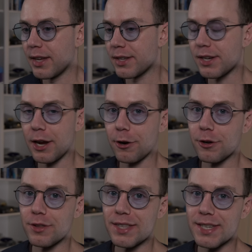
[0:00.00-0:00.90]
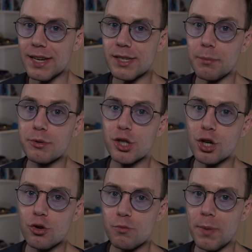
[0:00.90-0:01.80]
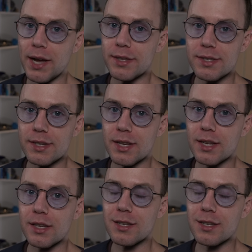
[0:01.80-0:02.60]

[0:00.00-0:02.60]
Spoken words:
is a character that takes up 2 bytes in